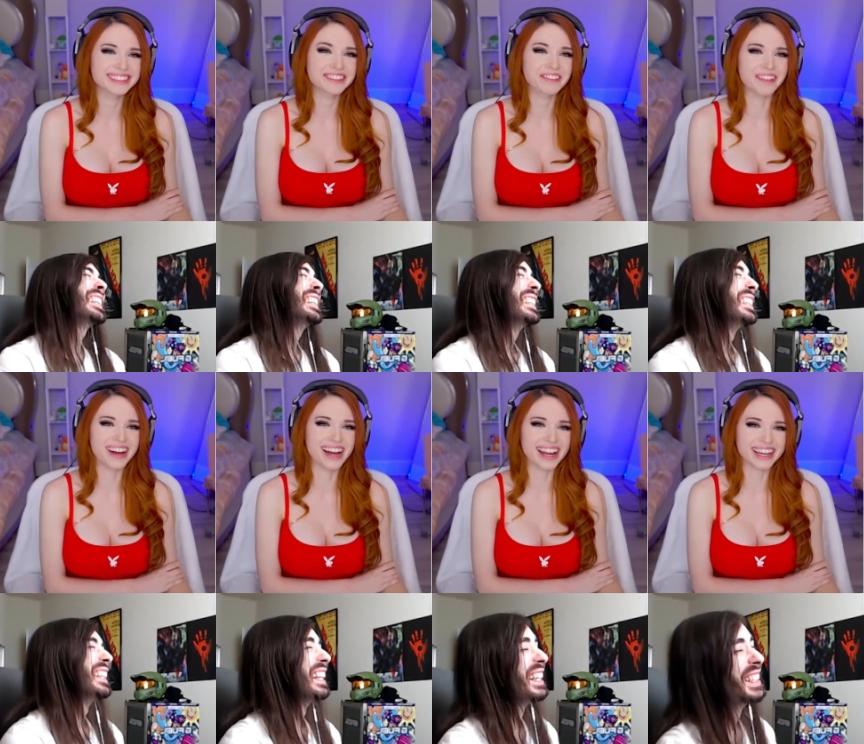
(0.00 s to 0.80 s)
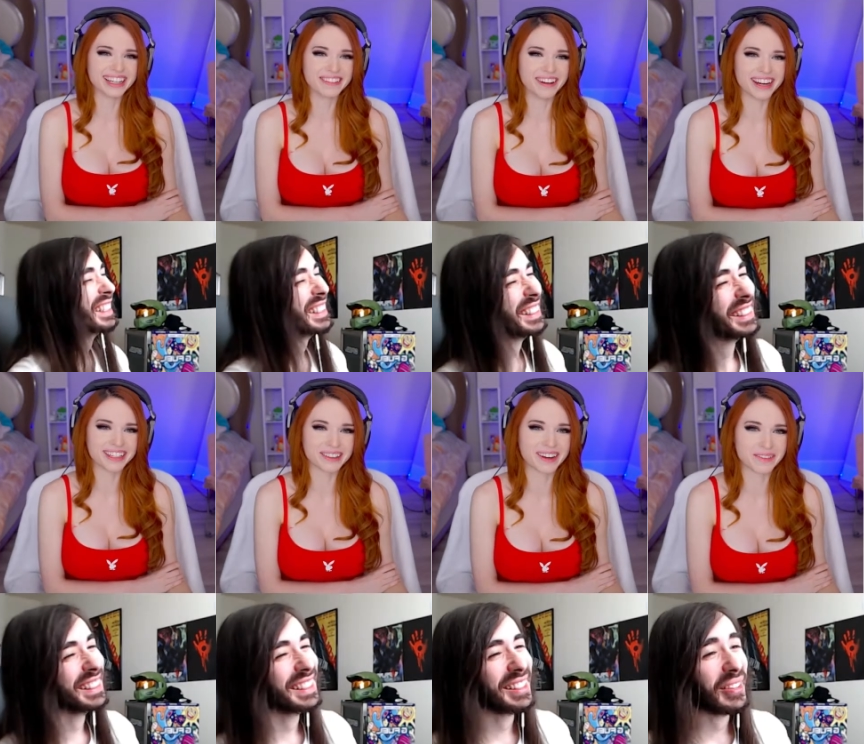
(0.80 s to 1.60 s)
Speaker 1: Why? Yeah. Why do you
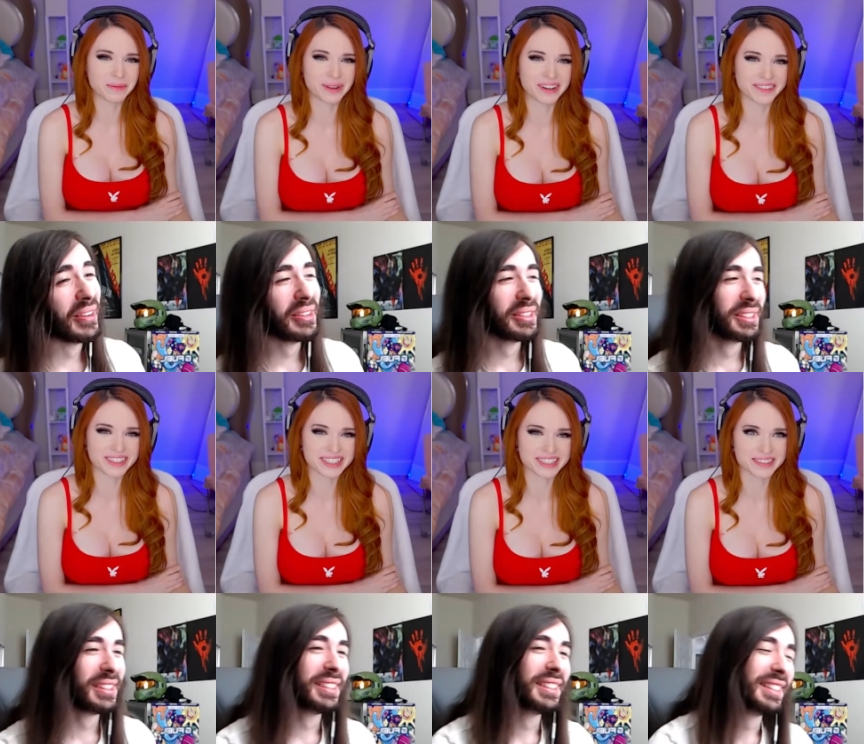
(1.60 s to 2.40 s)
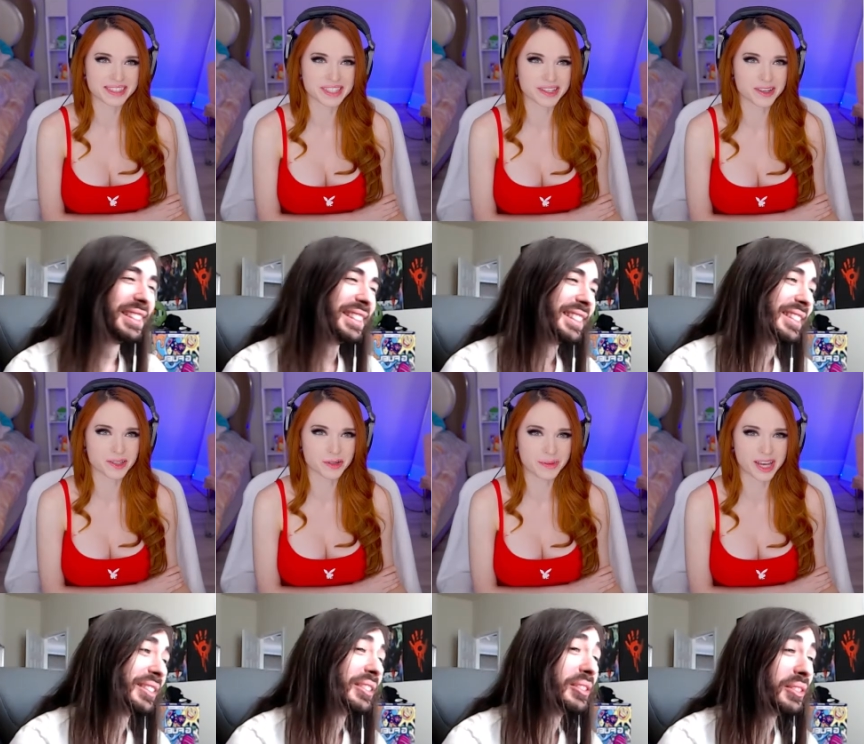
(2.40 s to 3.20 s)
have a pair of these? Is this also from
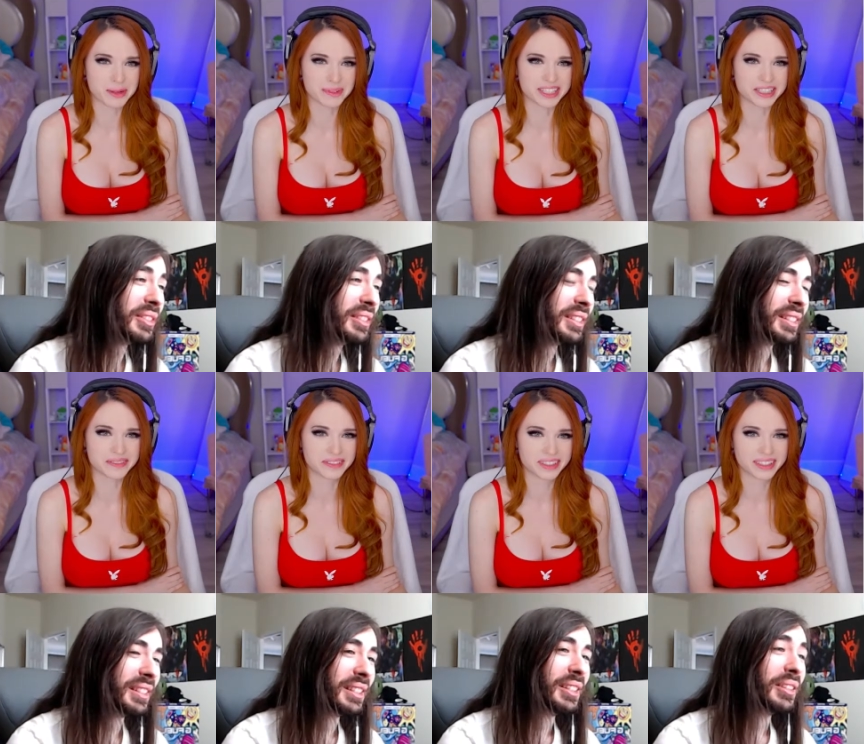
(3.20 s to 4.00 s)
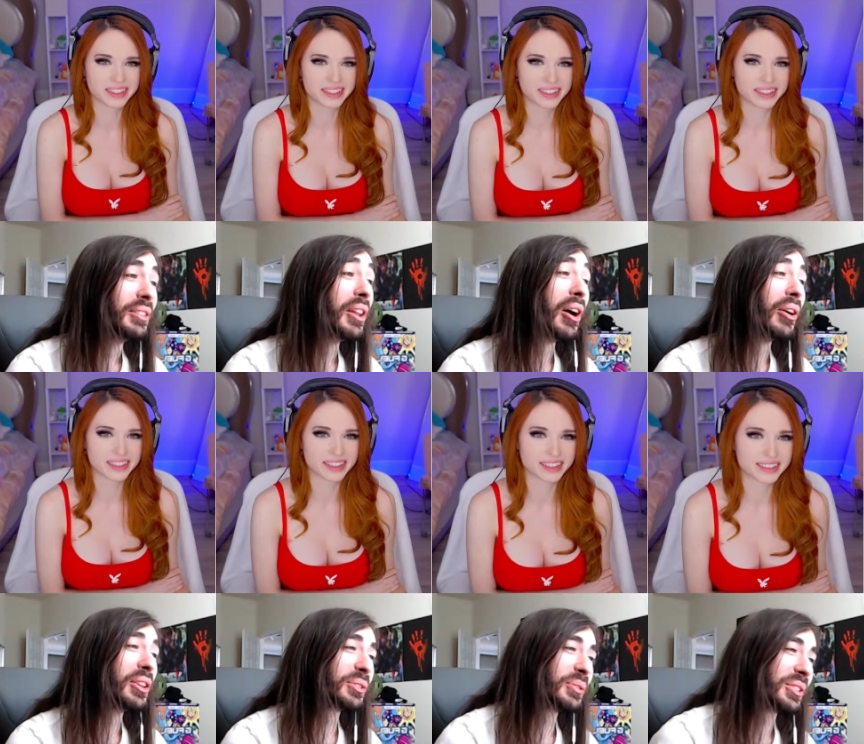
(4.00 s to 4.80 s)
Adam and Eve?
Speaker 2: No, this
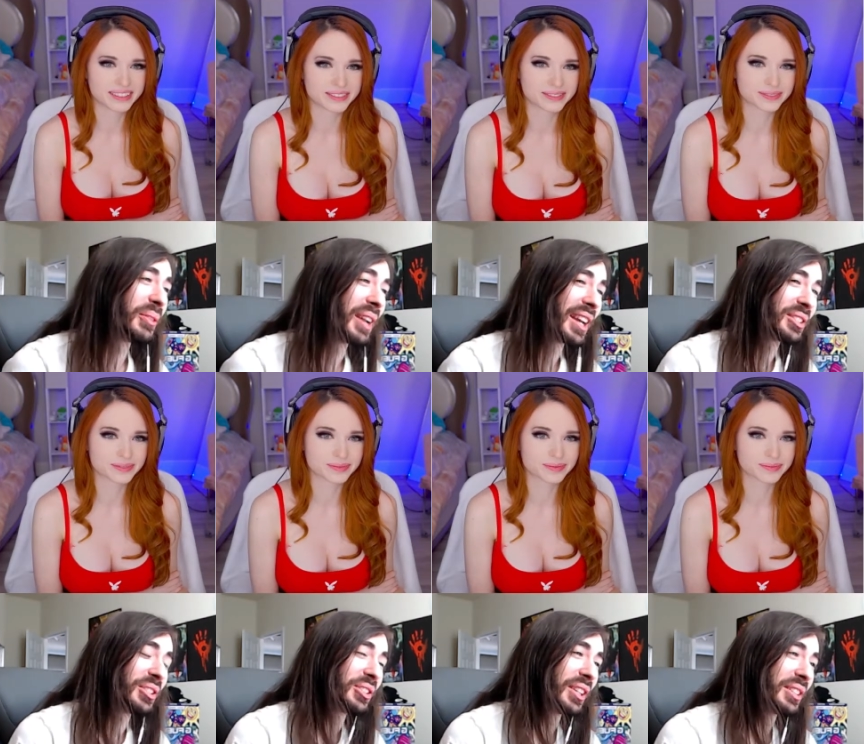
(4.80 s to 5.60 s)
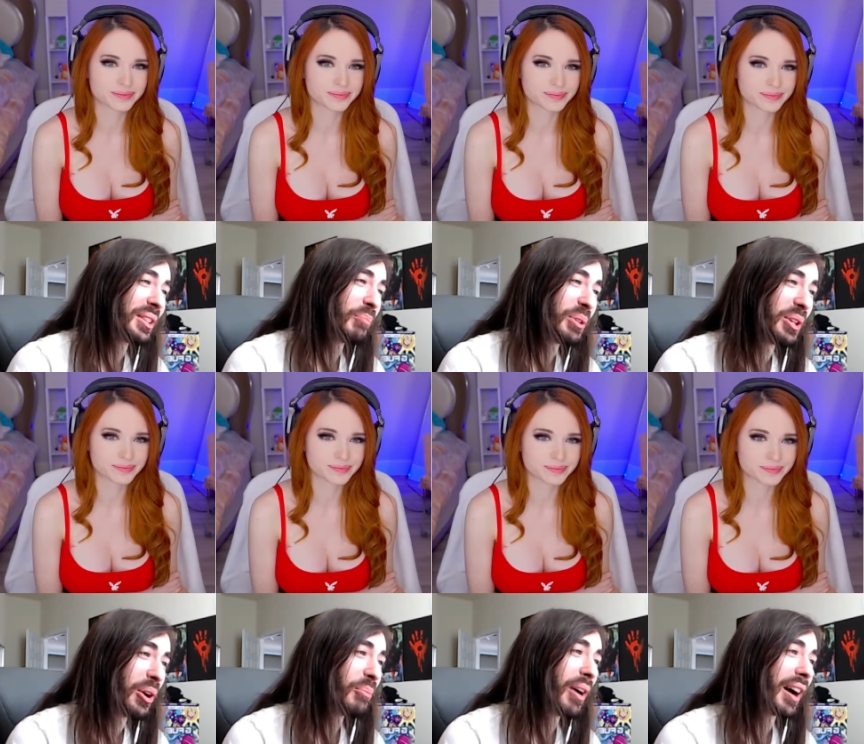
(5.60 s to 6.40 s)
one someone actually sent to the PO
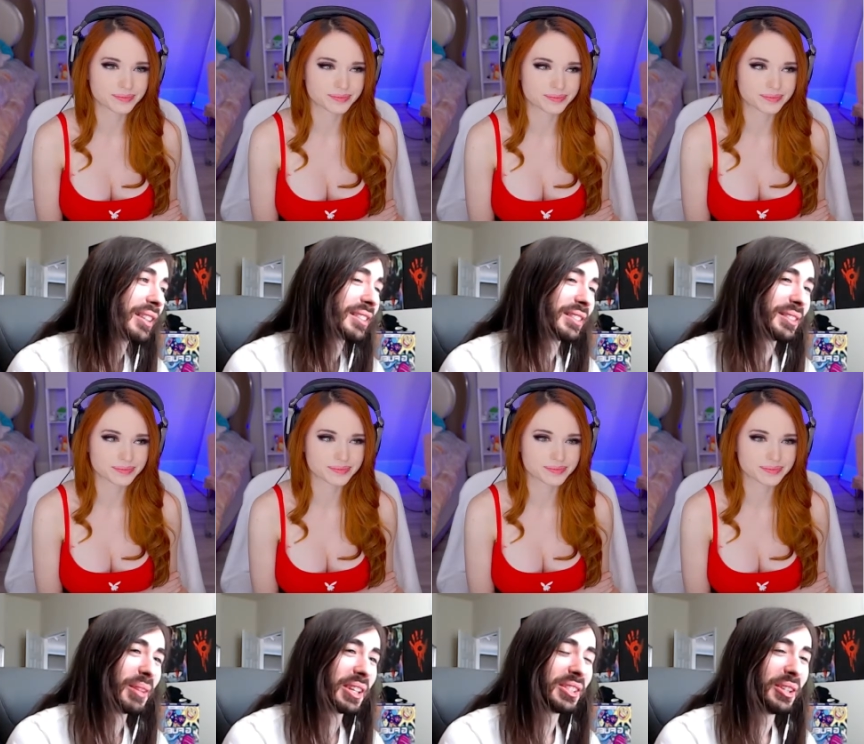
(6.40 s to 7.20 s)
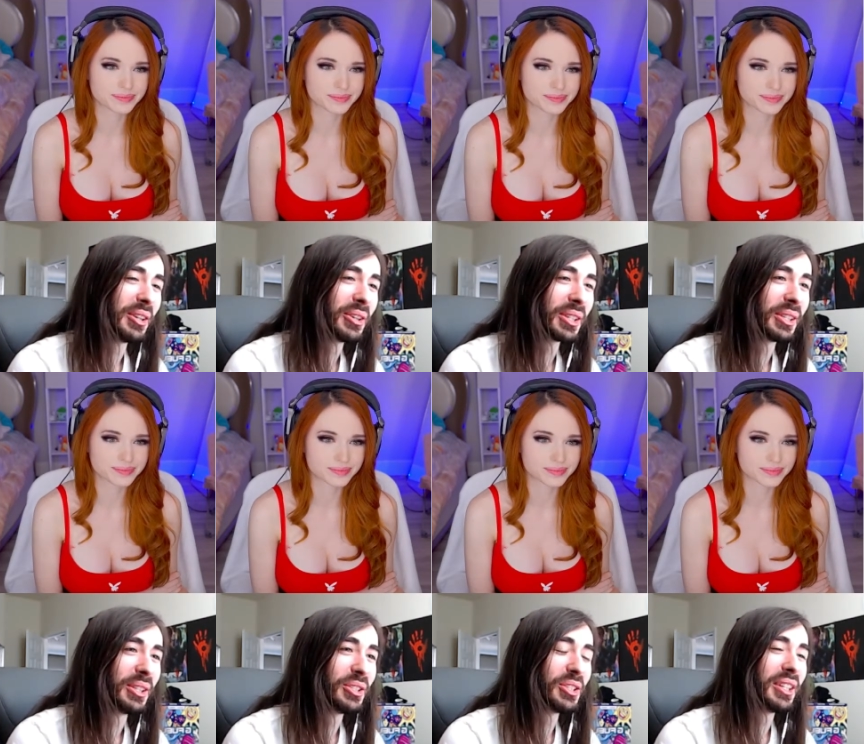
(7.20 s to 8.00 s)
box. So some like serial killer
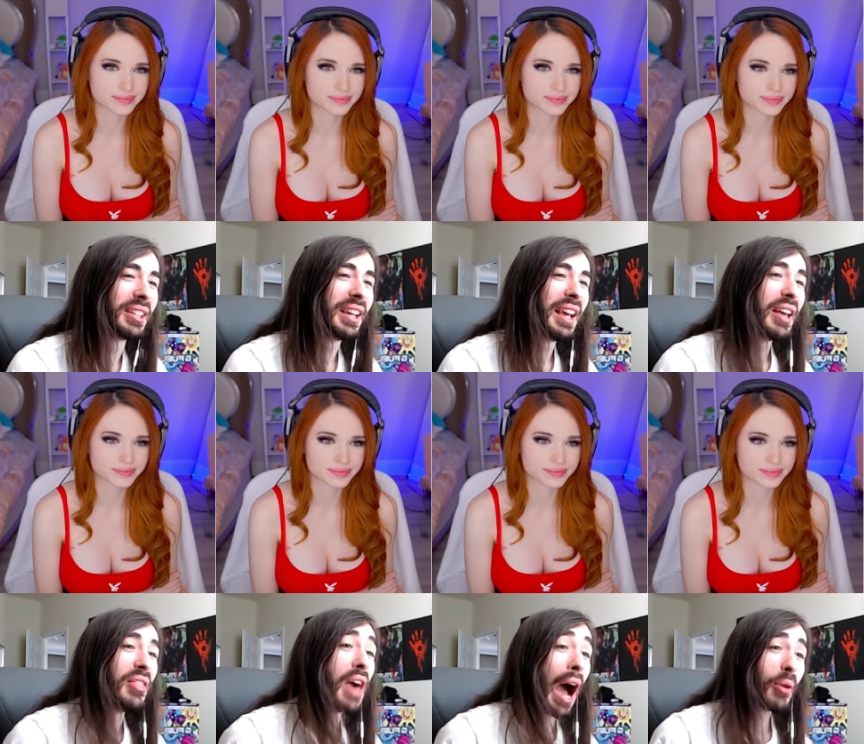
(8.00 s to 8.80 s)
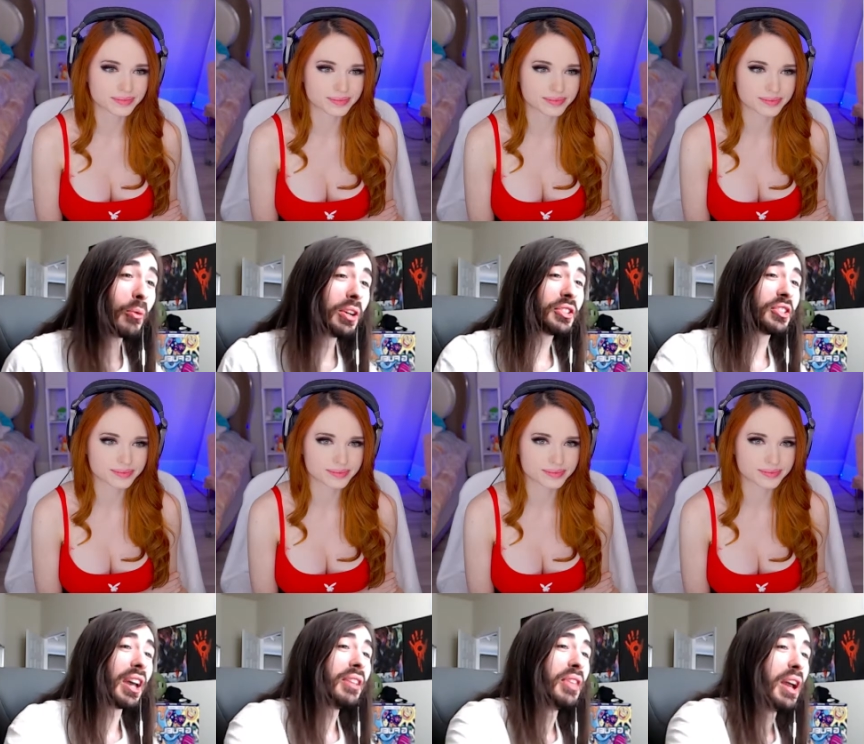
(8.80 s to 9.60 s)
shit. The, I will say
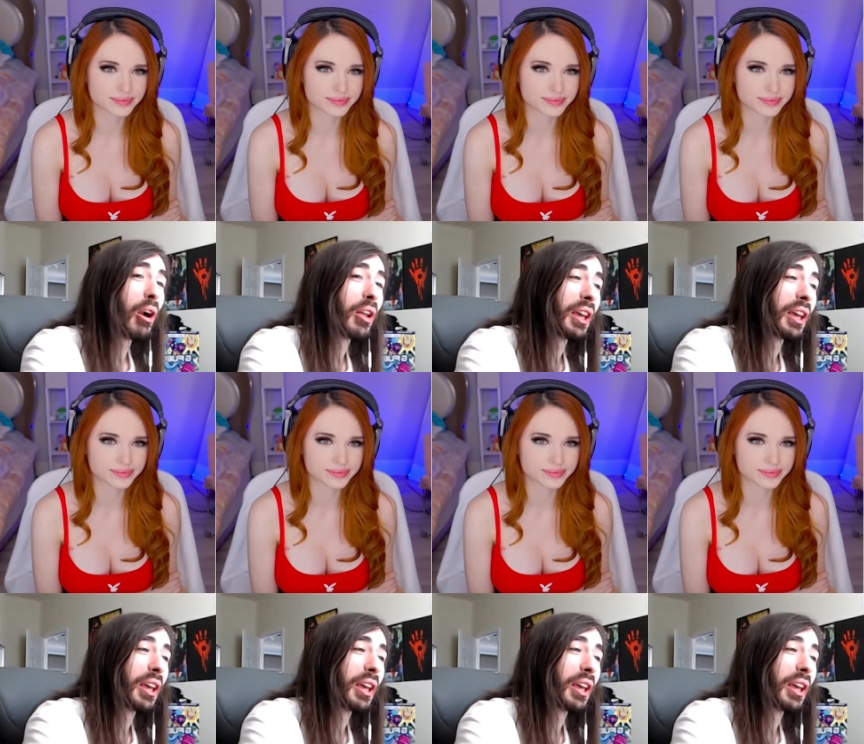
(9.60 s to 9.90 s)
they are like